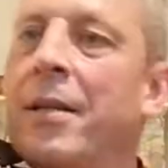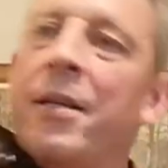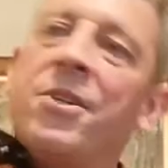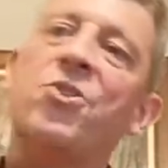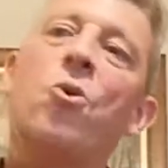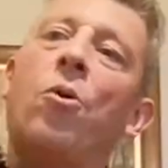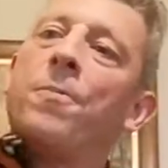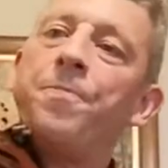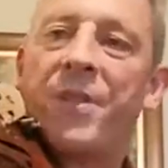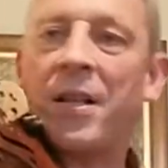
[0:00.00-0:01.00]
So
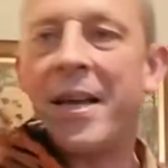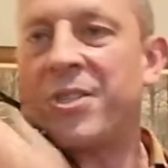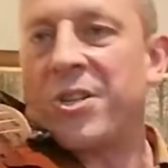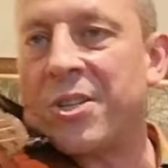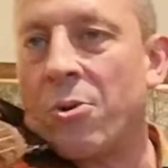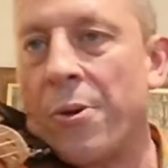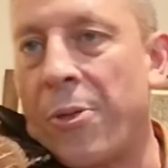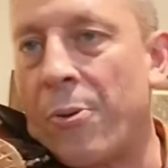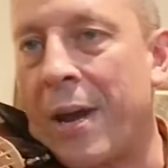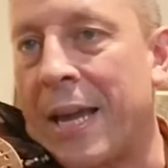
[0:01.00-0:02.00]
let's just go
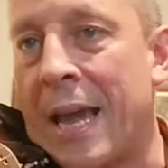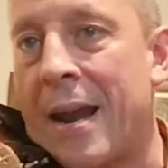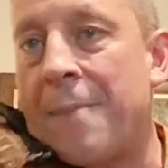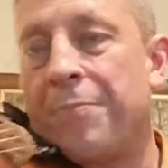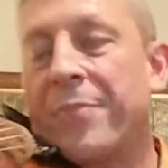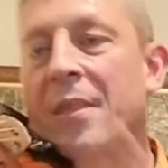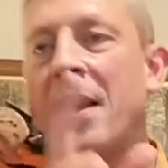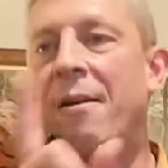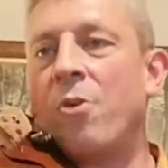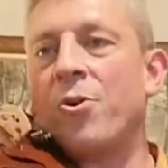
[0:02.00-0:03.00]
through it again.
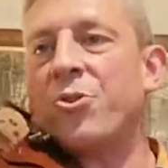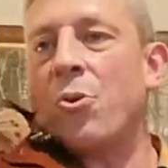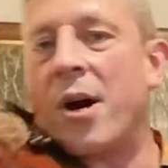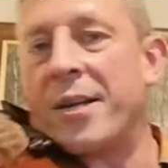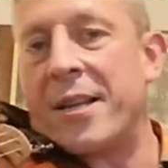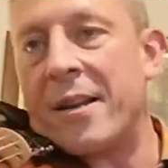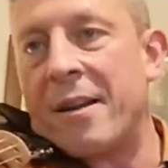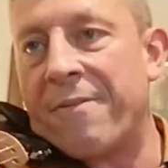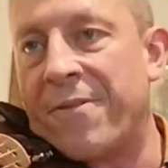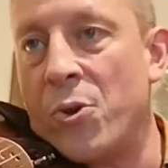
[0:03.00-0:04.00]
I've also added in a
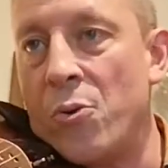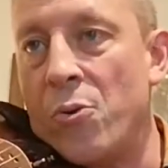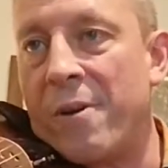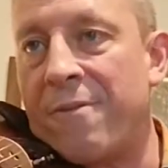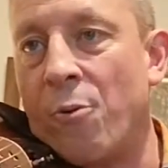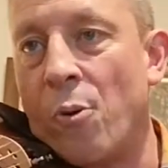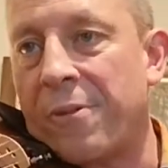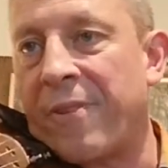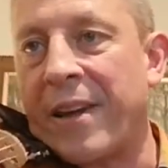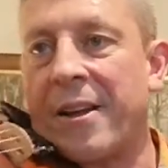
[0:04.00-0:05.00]
few 4th
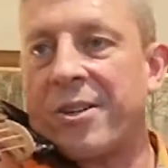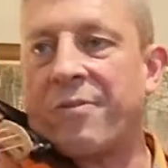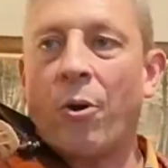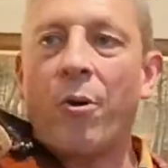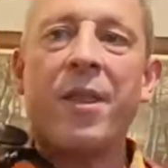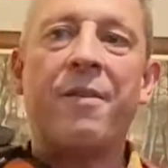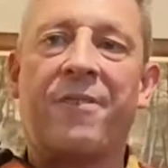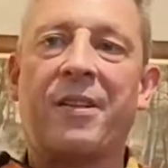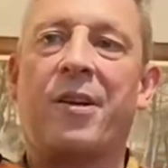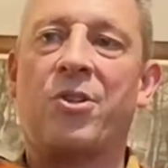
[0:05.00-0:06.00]
fingers for only the
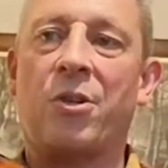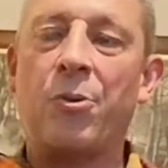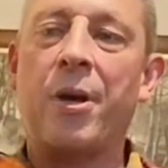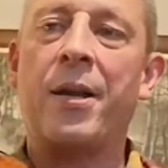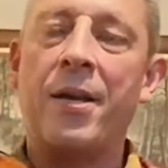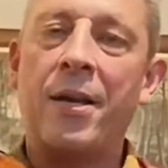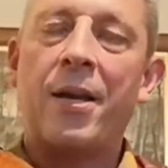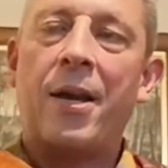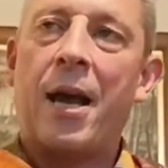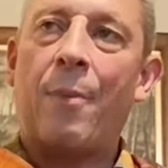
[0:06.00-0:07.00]
fiddlers looking.
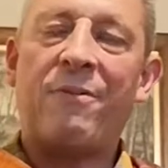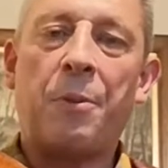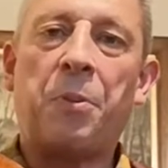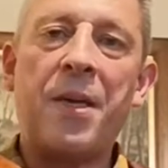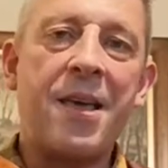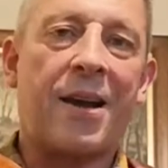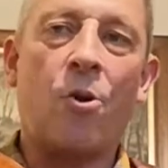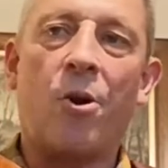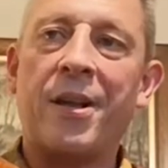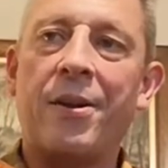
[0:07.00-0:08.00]
I mean, if you play the
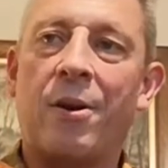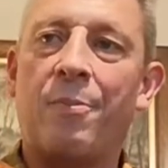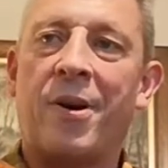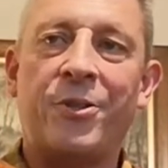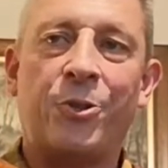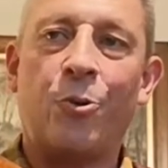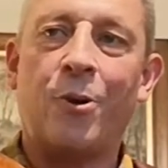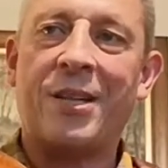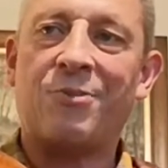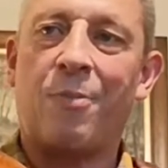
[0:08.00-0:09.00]
accordion or a banjo,
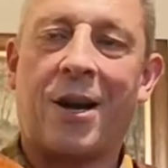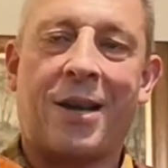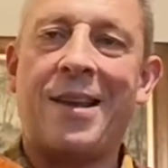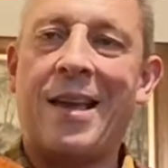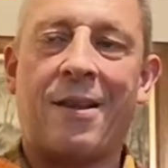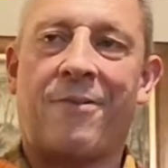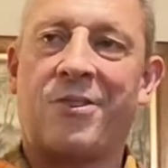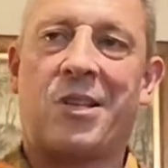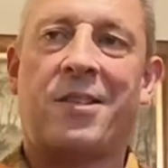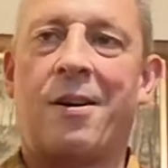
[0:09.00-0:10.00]
it's making no
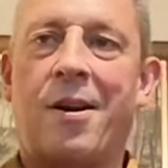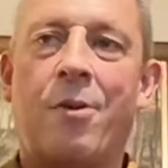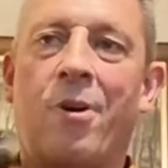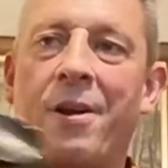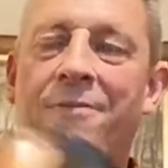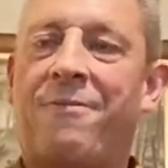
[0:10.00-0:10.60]
difference at all how I